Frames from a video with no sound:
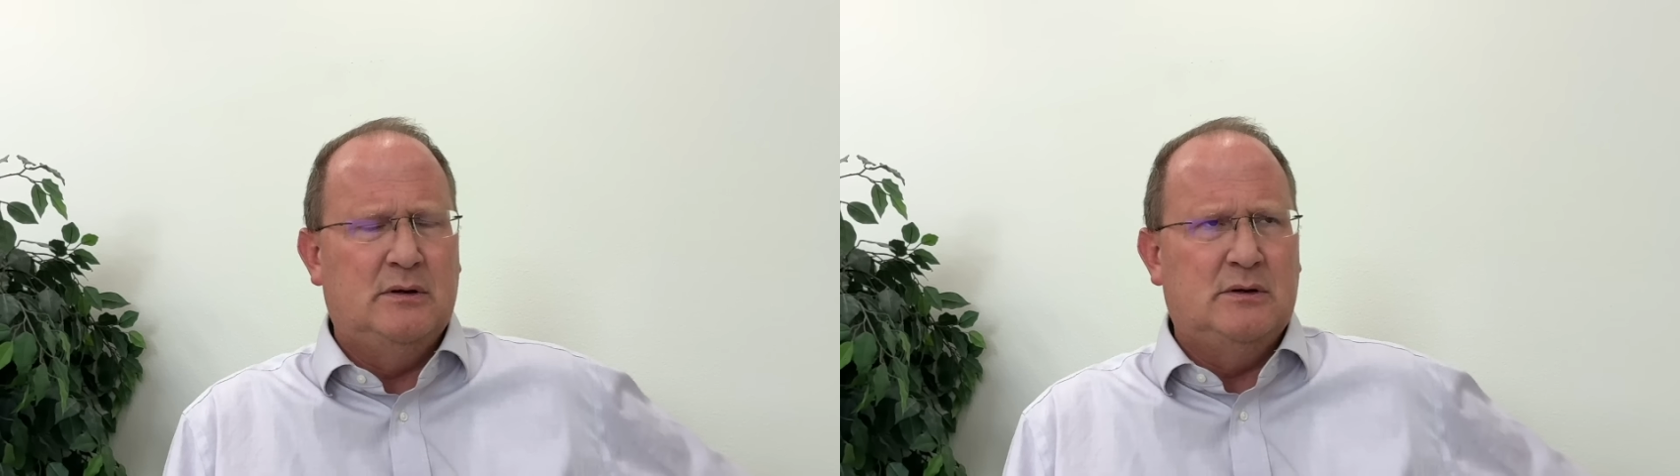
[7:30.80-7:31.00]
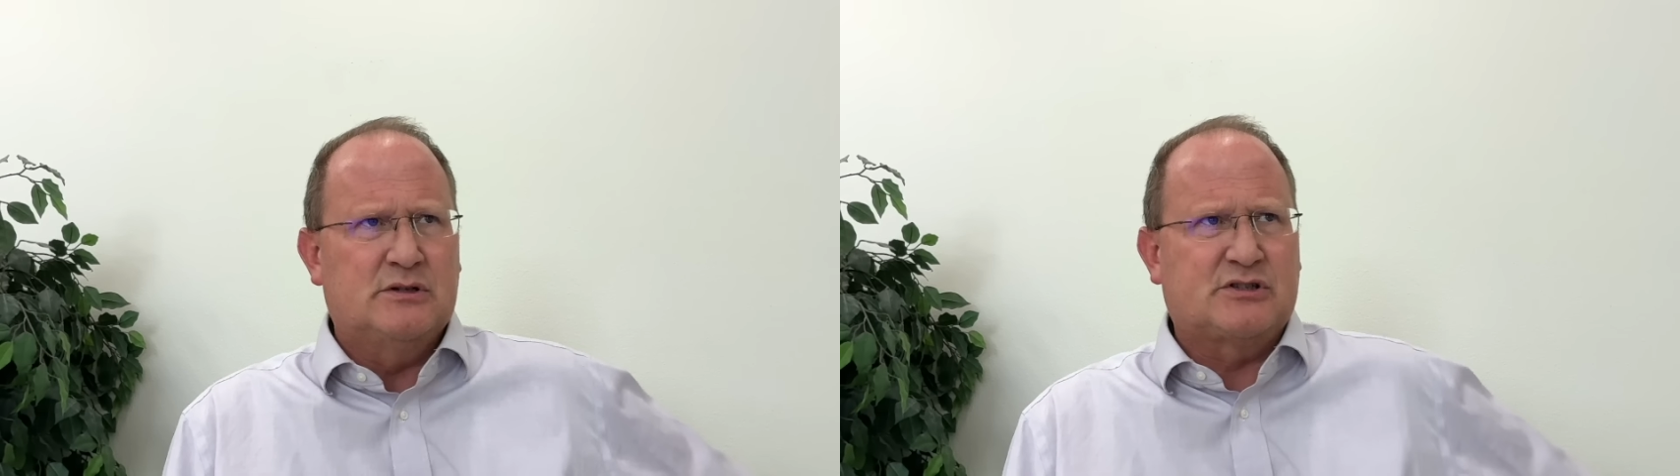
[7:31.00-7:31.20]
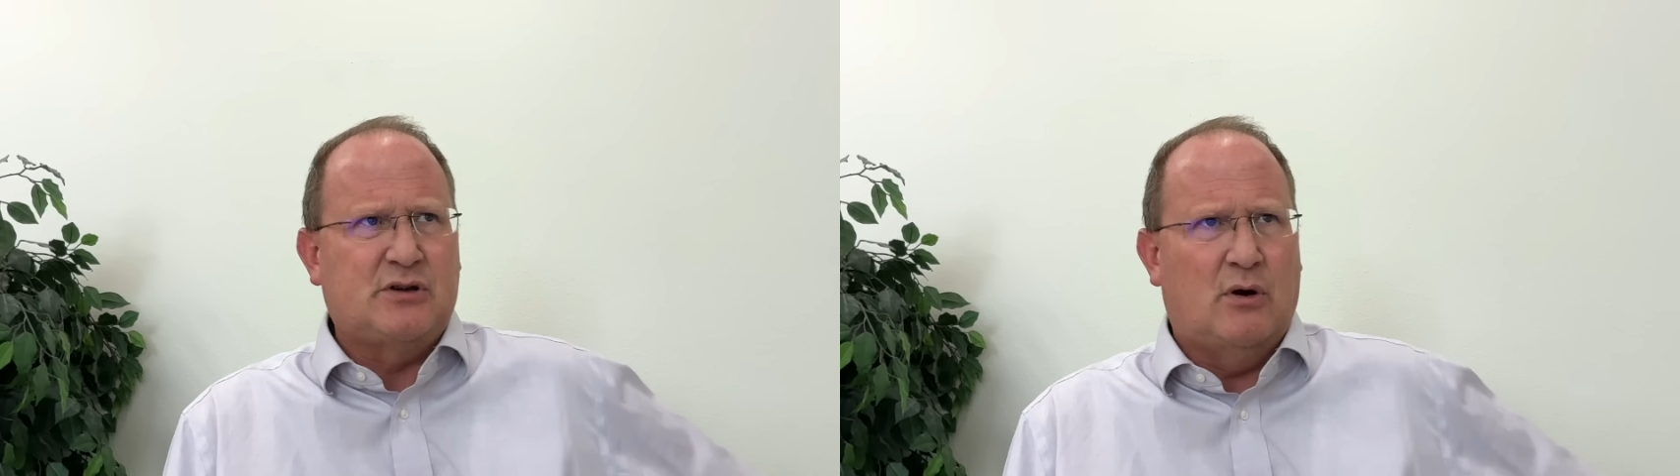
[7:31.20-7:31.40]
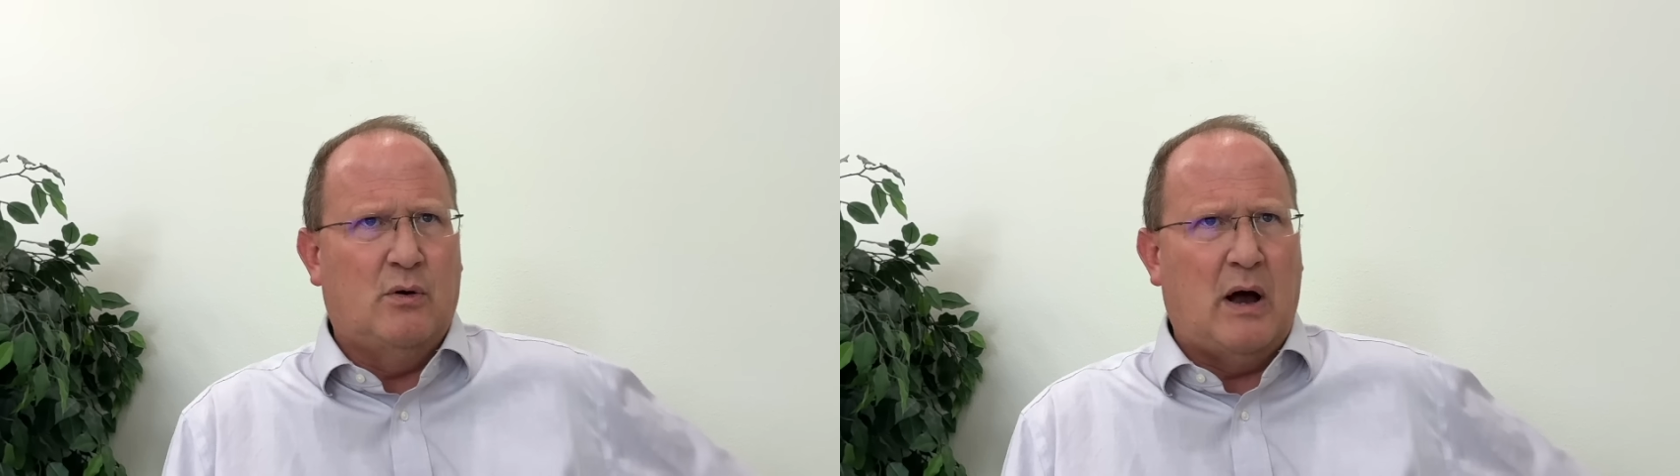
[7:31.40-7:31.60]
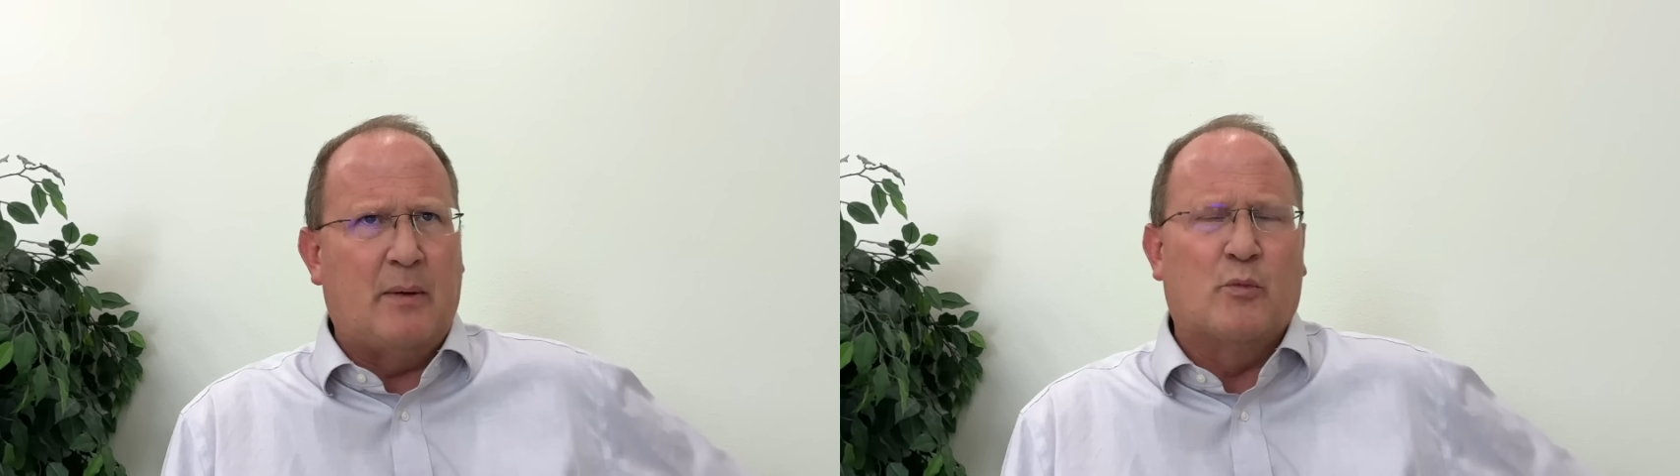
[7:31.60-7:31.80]
So
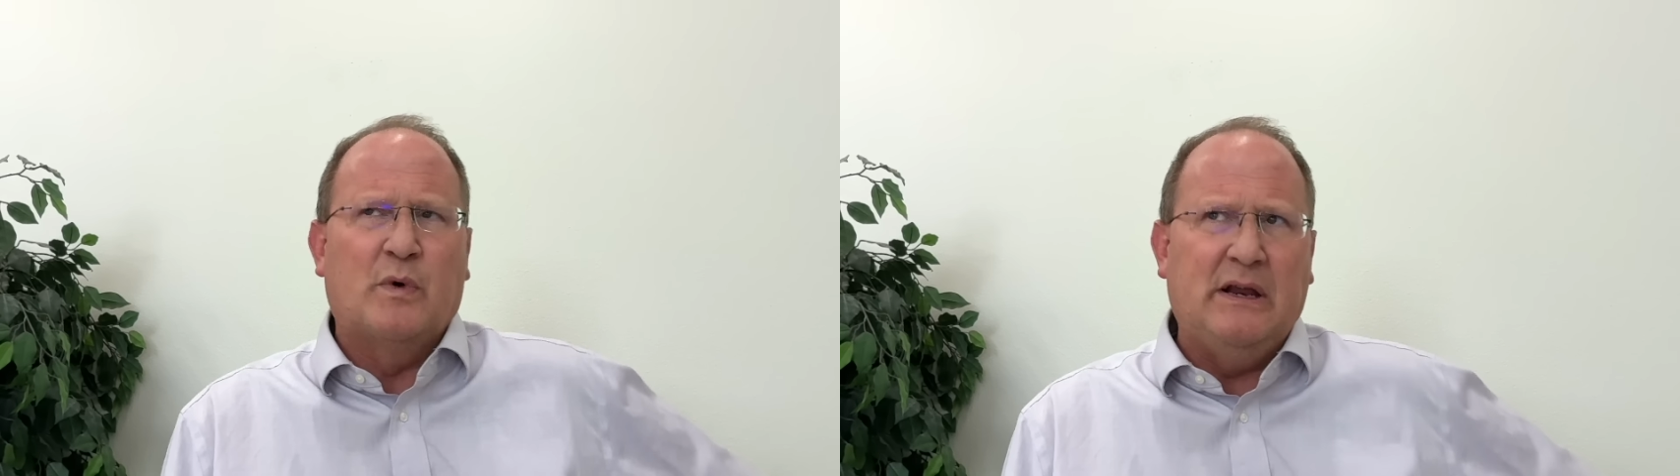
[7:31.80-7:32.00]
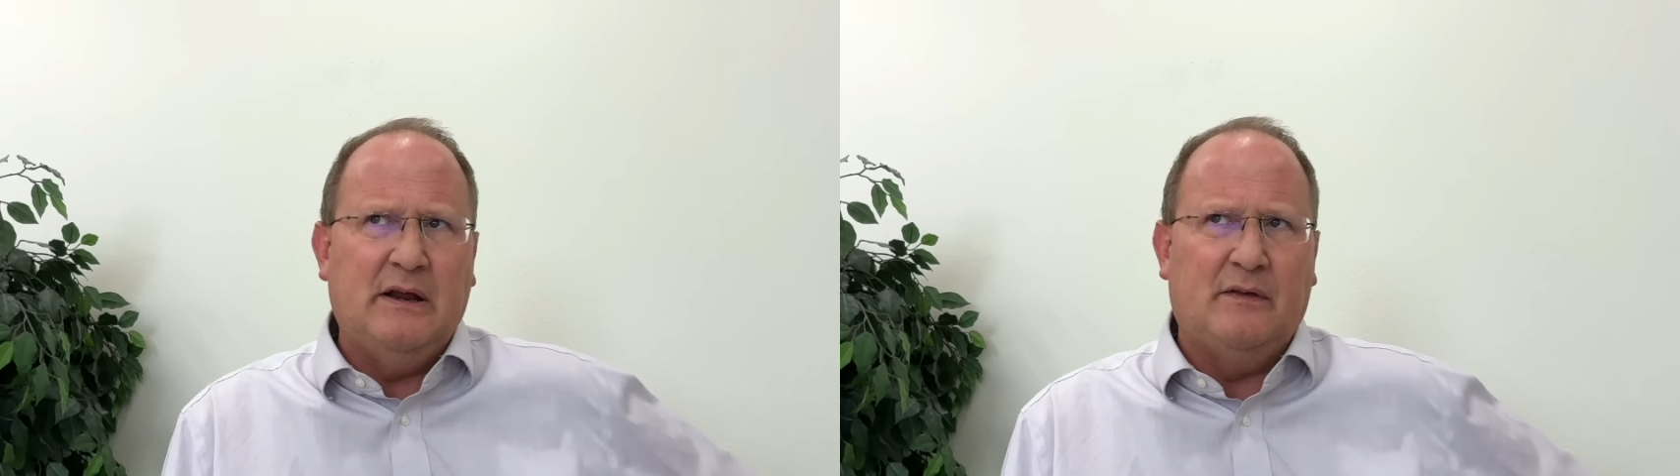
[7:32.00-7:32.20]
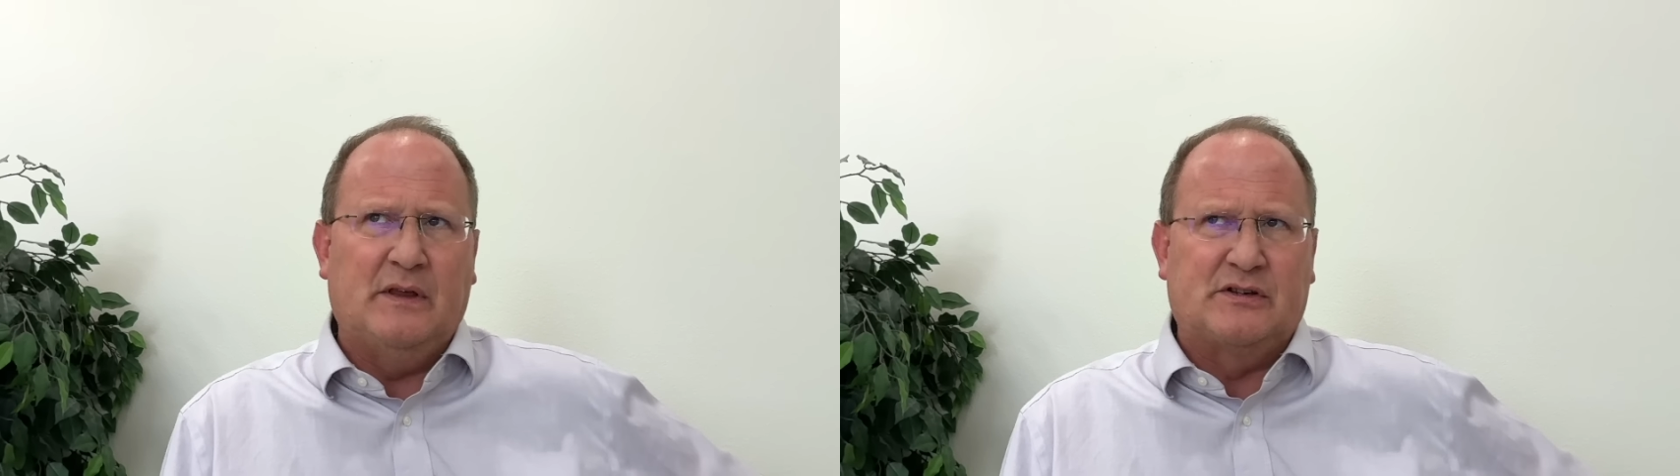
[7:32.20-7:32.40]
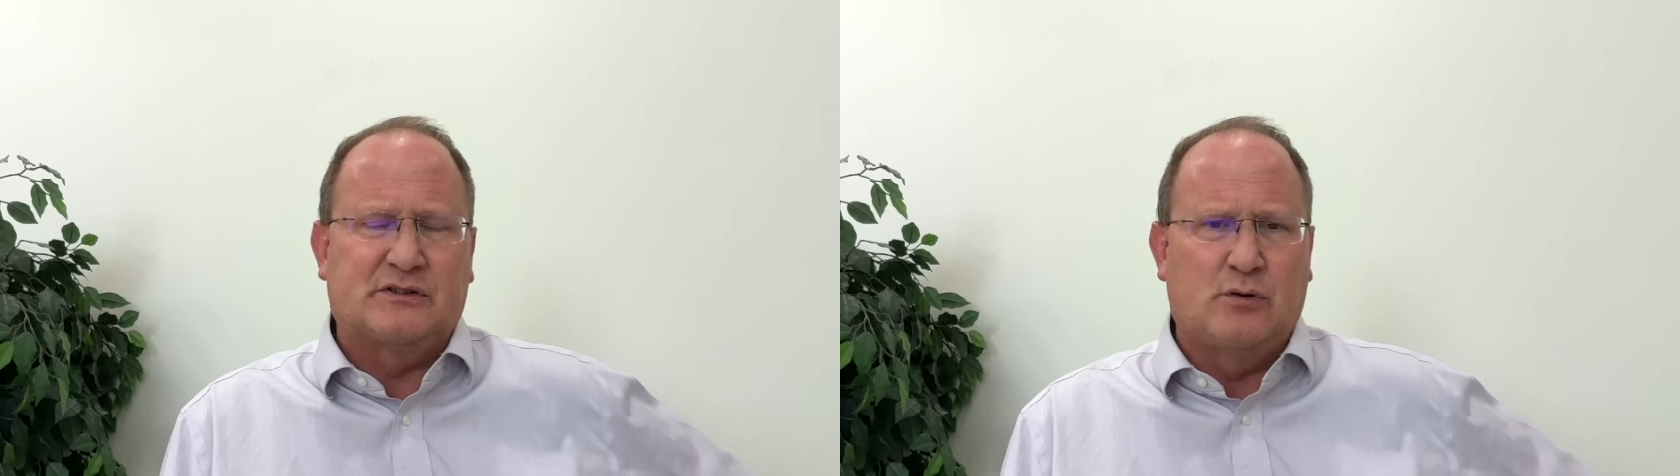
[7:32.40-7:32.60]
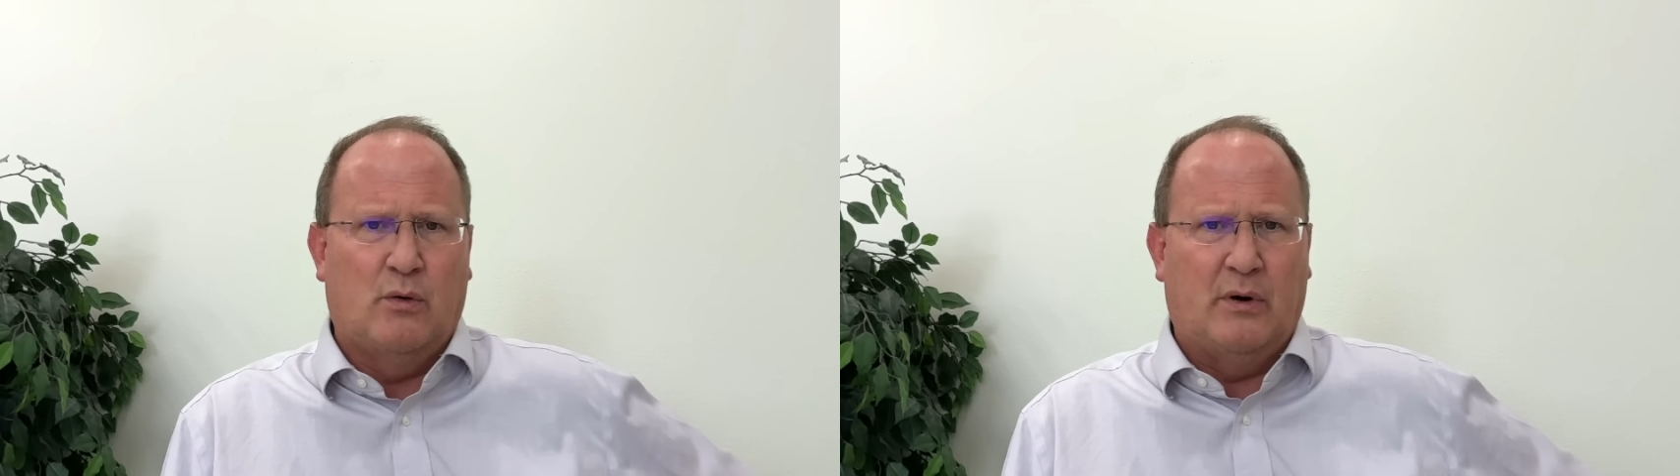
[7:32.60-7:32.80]
I'm reading this
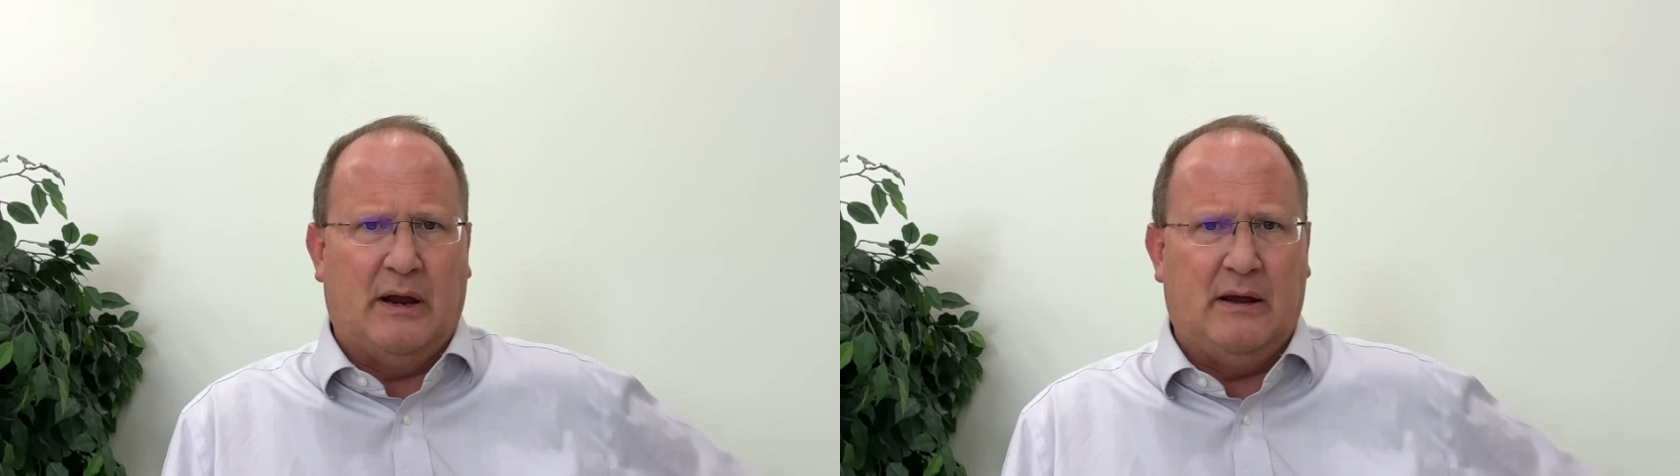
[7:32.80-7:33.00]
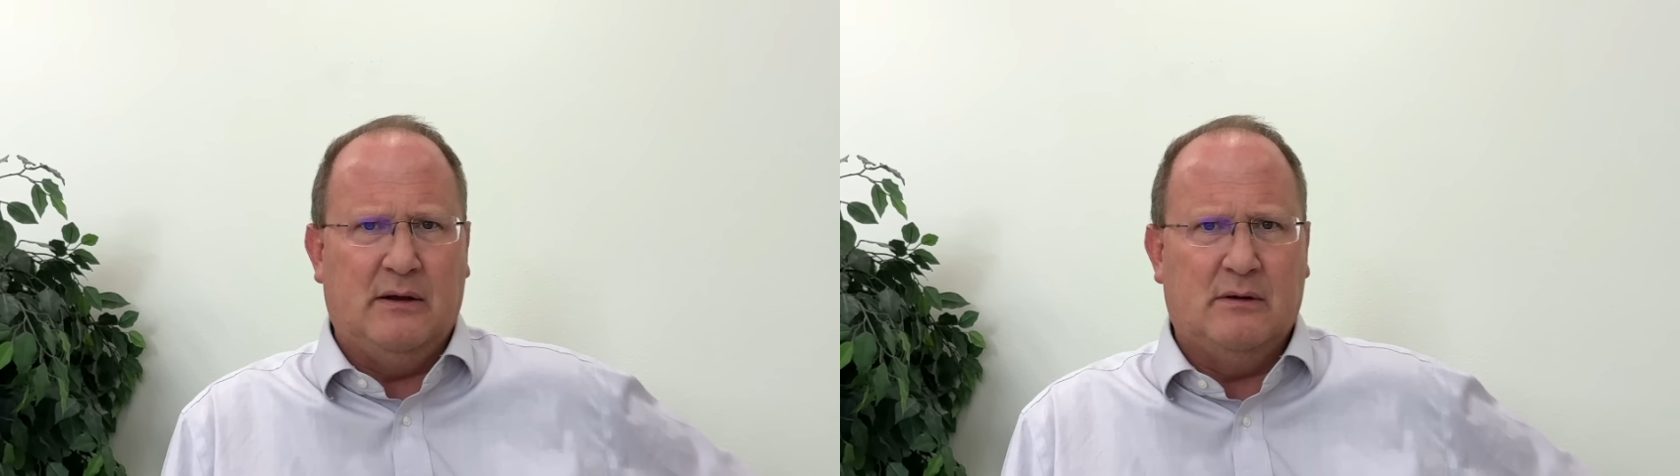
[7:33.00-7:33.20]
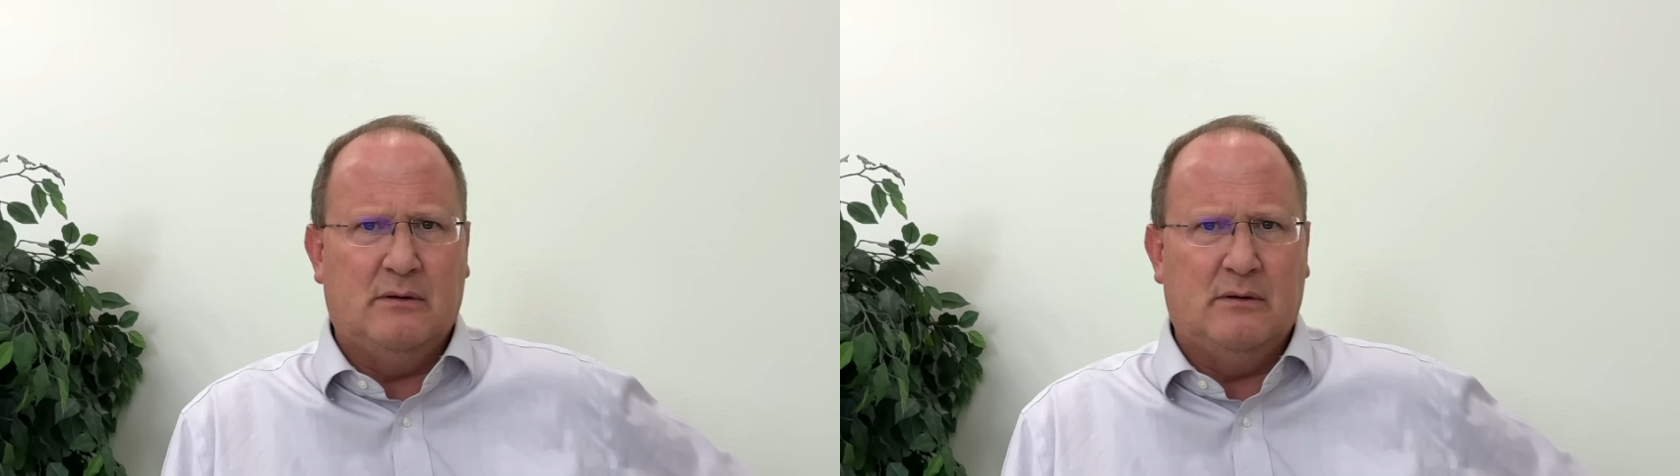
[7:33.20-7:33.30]
story